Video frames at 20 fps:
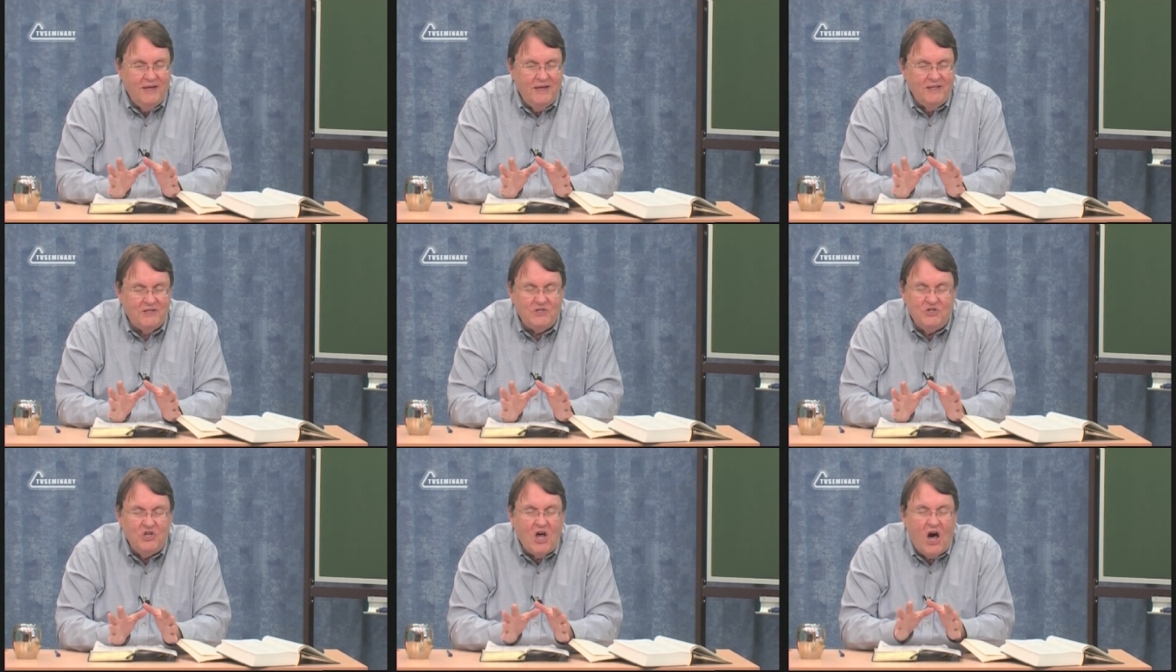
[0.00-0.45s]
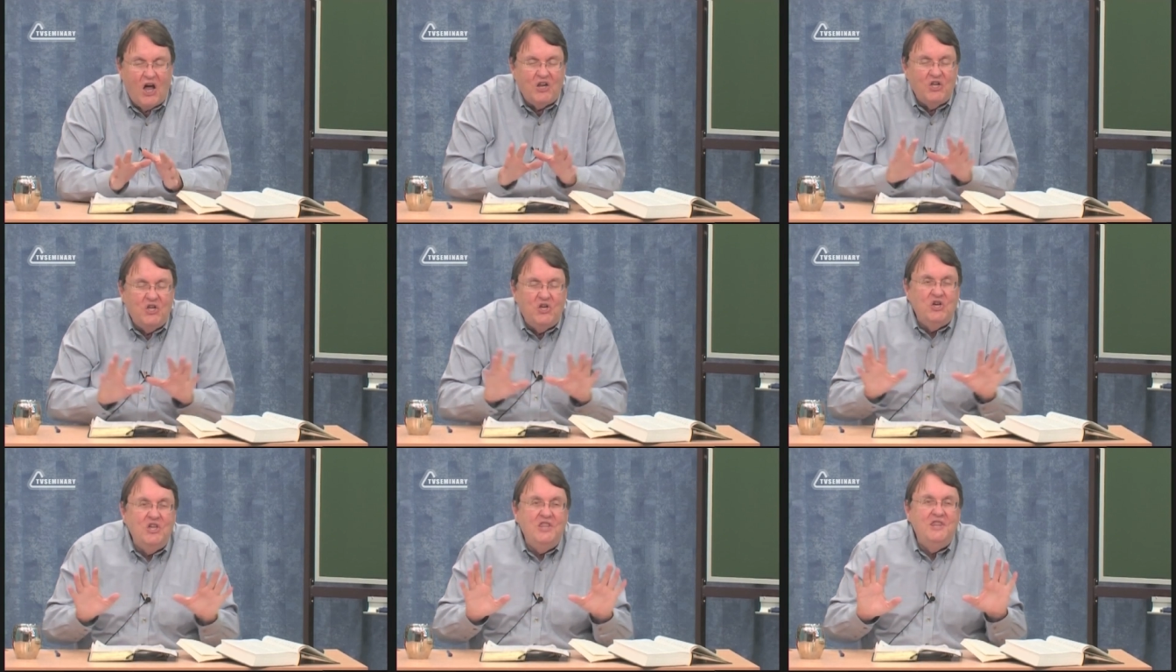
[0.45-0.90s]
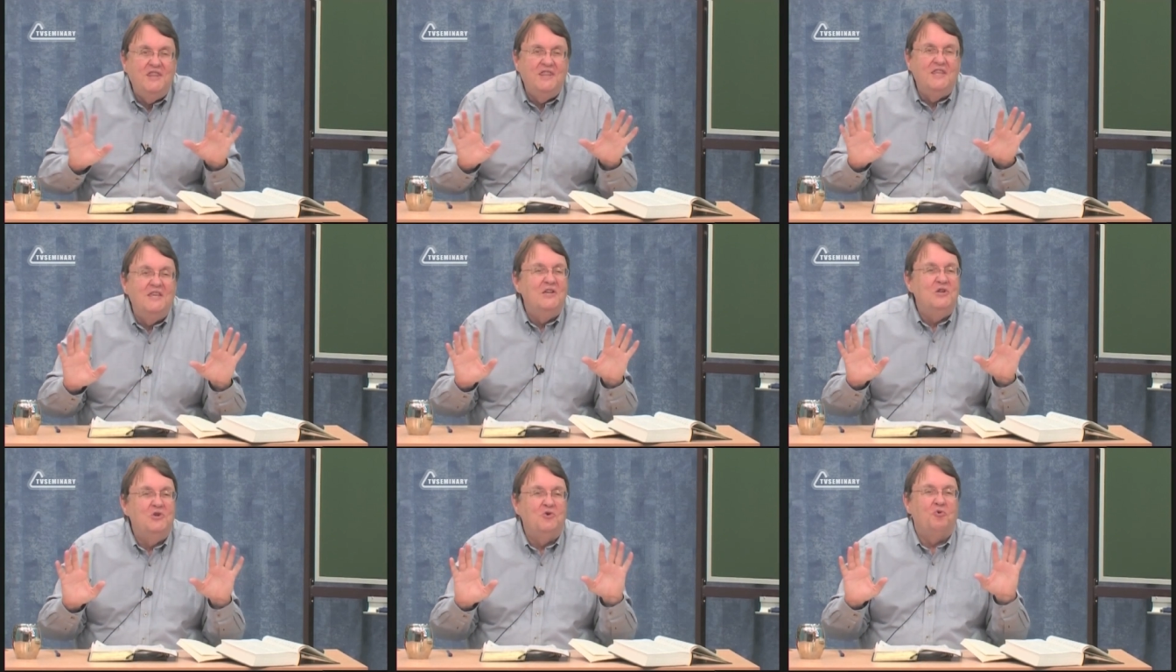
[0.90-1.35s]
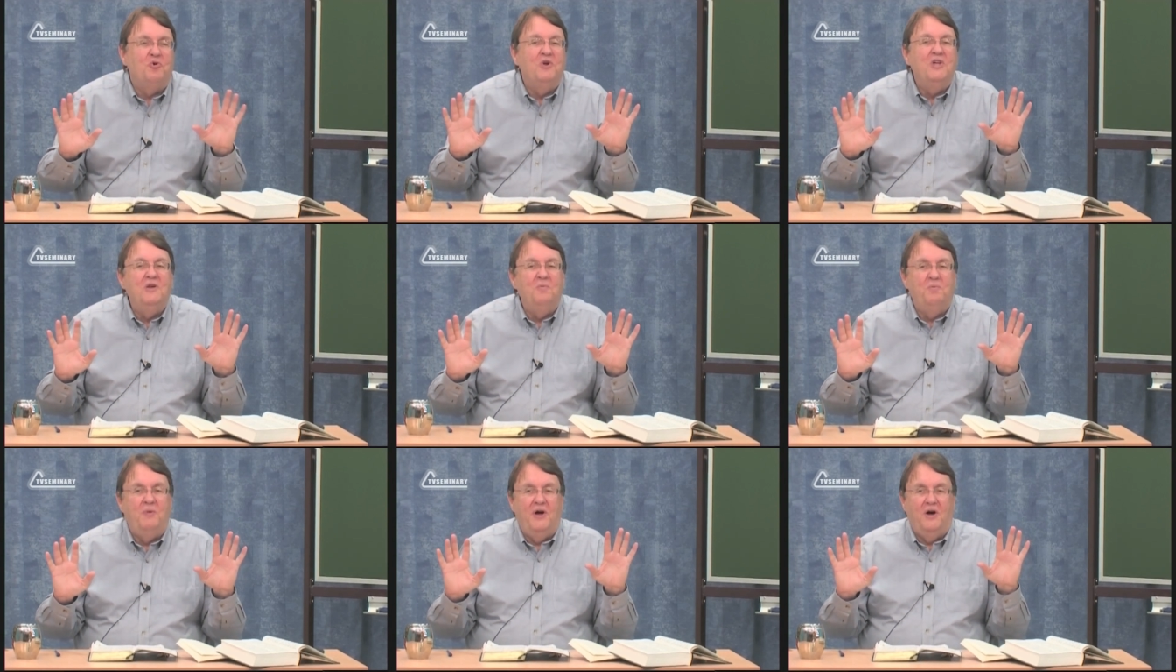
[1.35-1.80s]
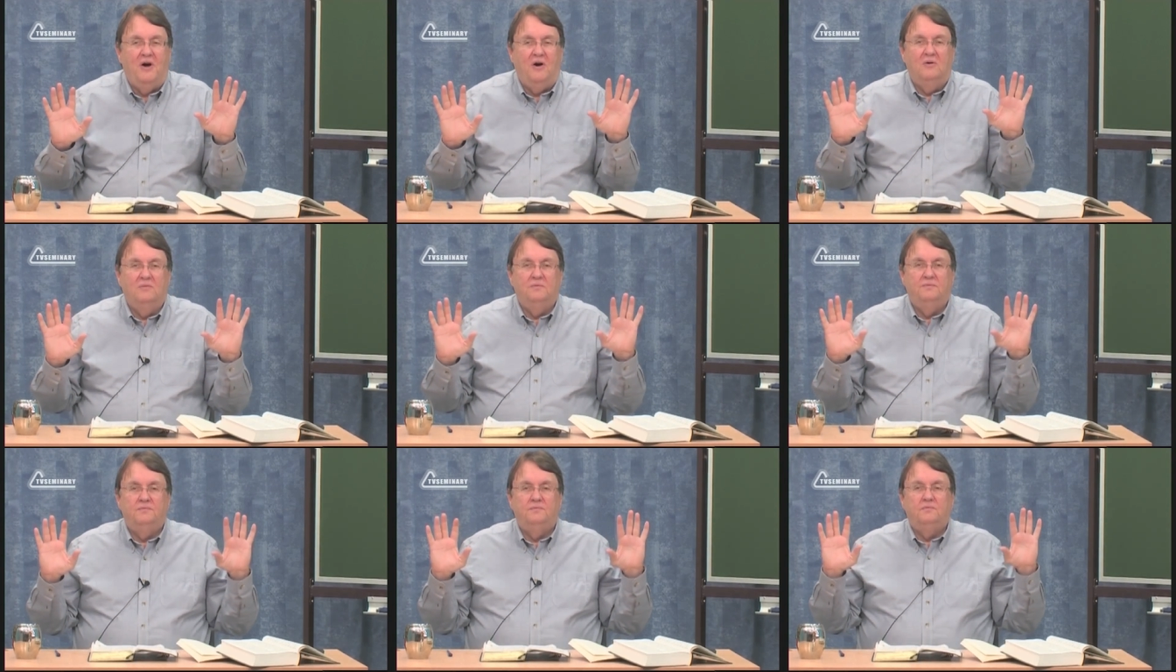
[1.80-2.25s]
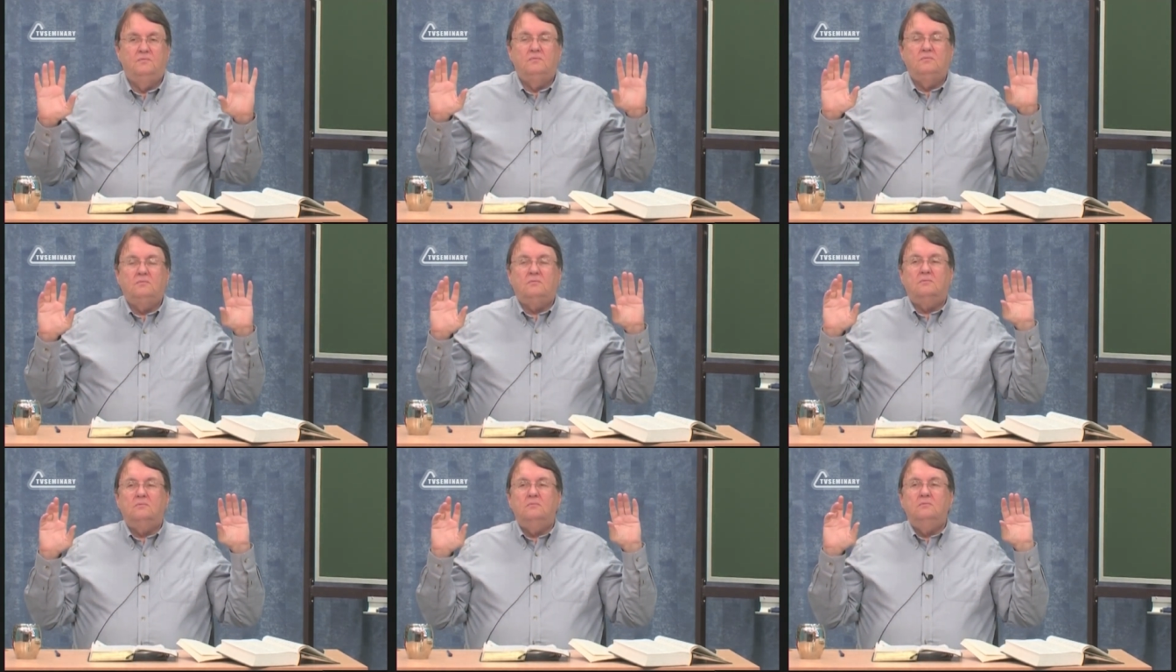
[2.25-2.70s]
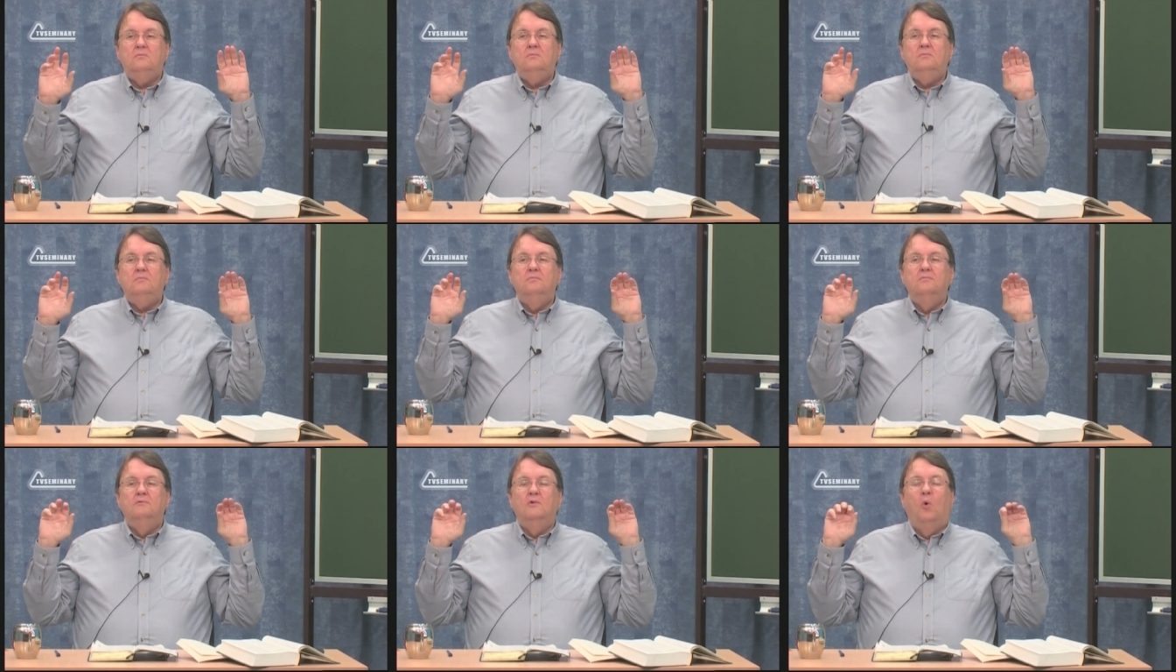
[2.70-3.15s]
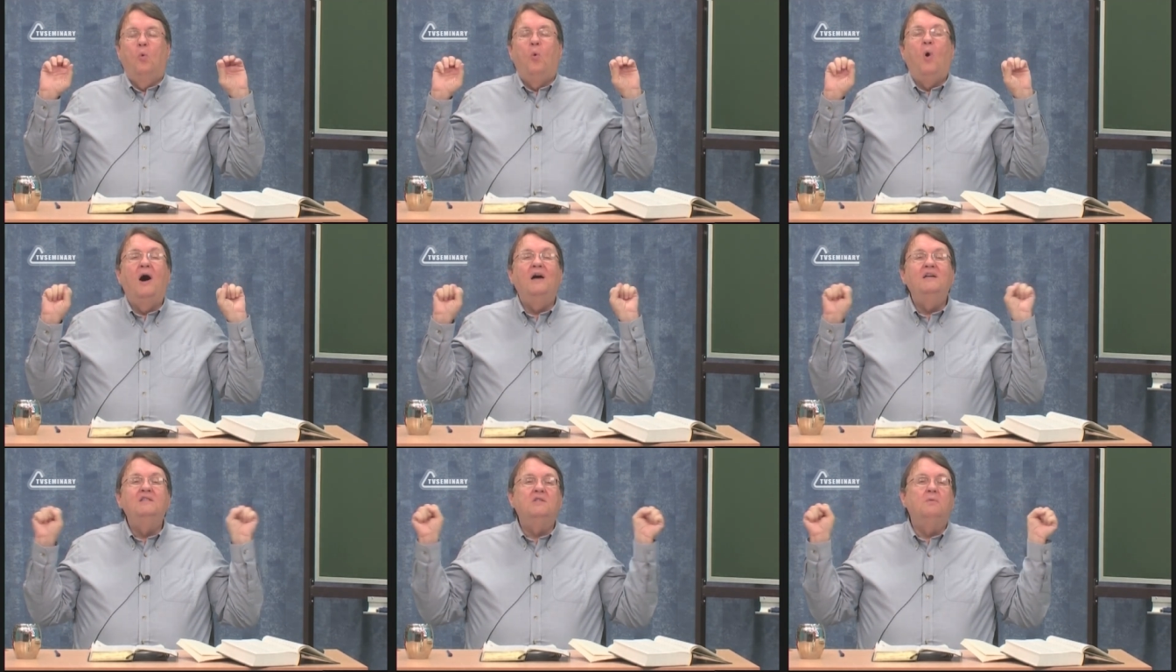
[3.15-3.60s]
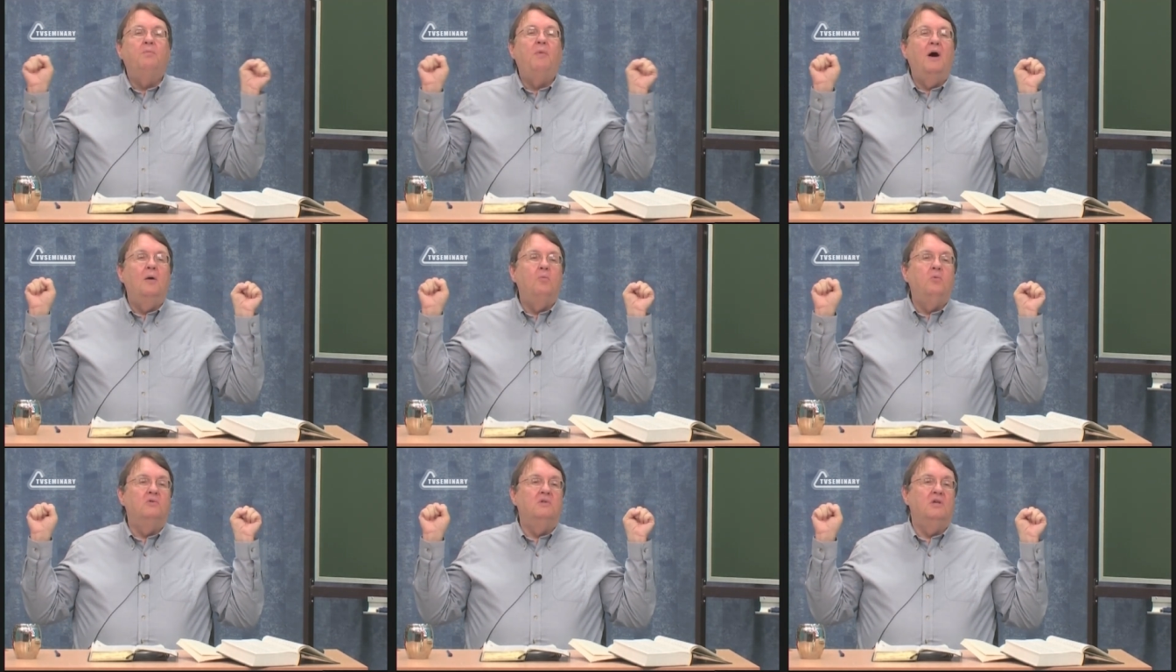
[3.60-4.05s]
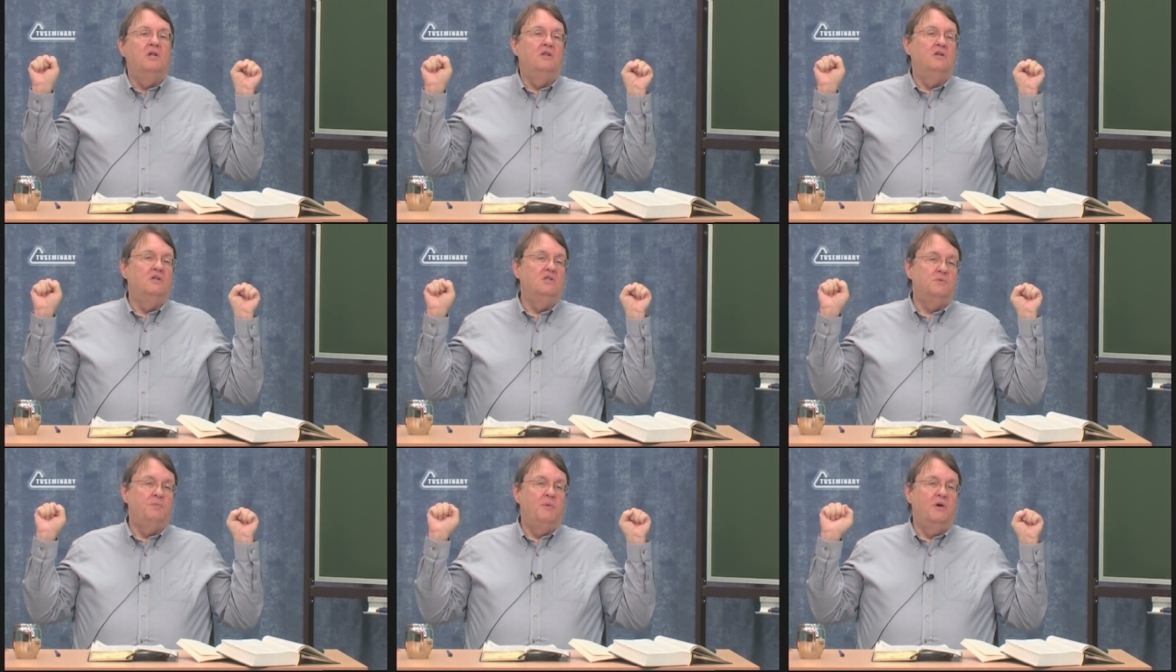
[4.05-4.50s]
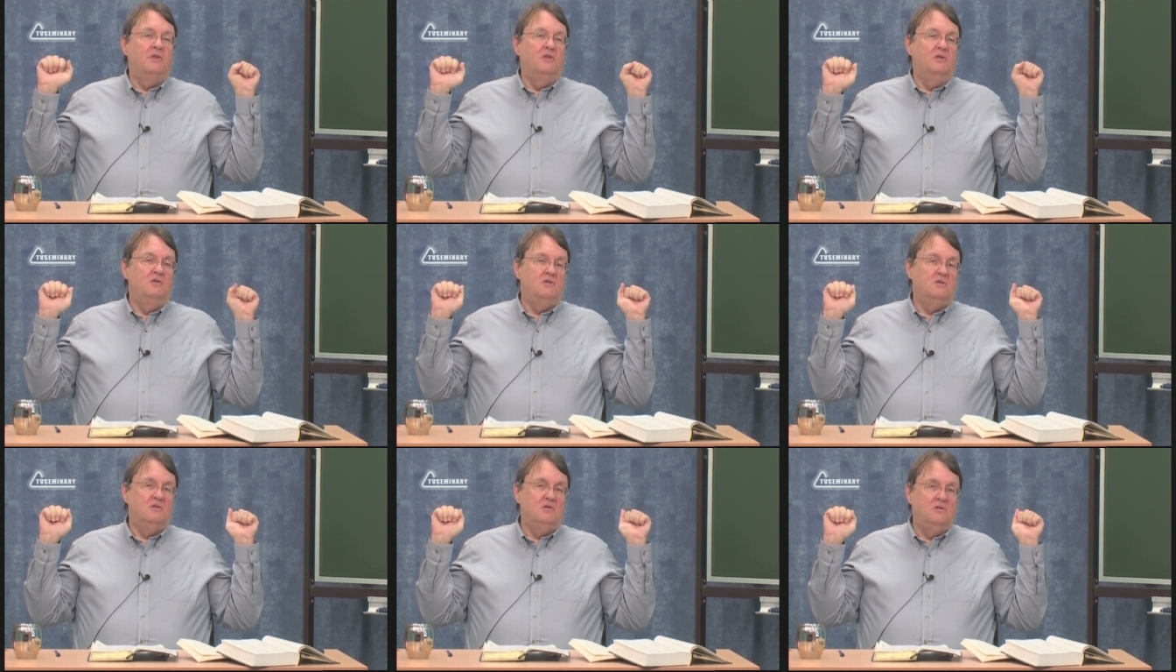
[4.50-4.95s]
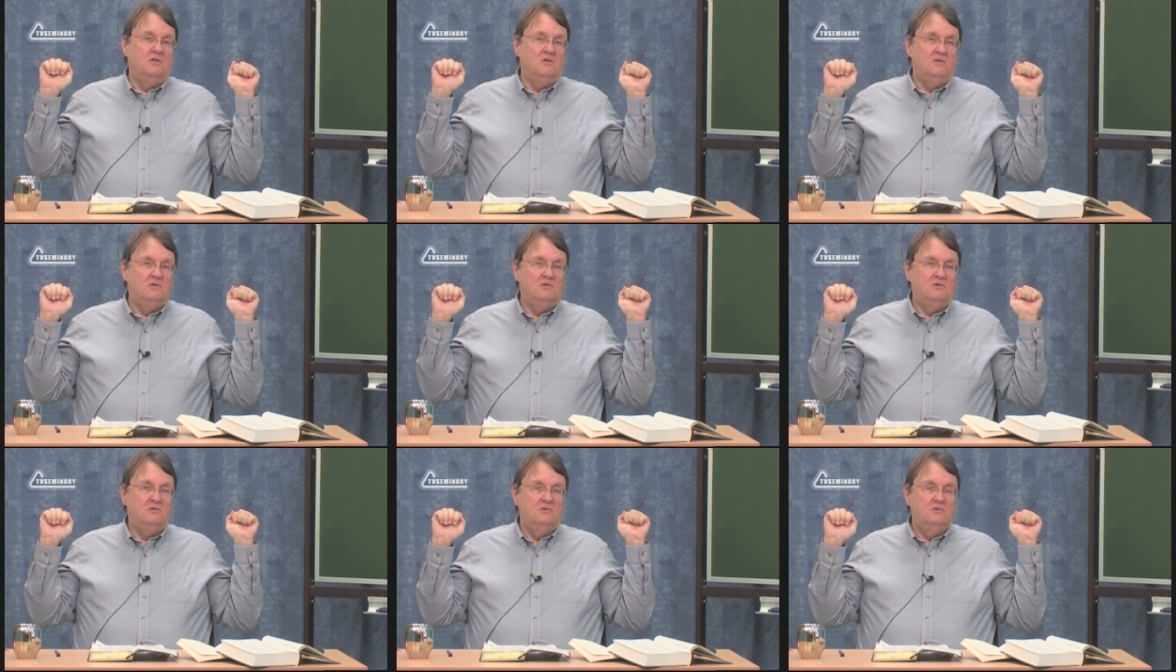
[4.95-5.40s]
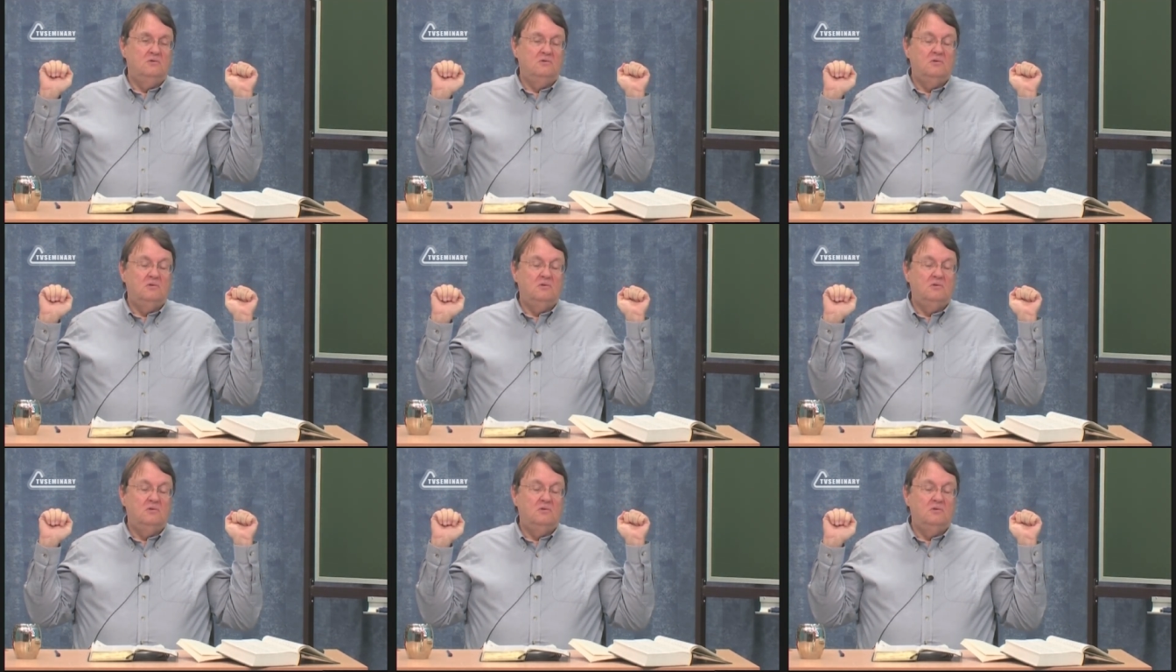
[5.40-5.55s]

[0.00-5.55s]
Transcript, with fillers: it's not a good thing to read about. Why is the Bible telling us about these things?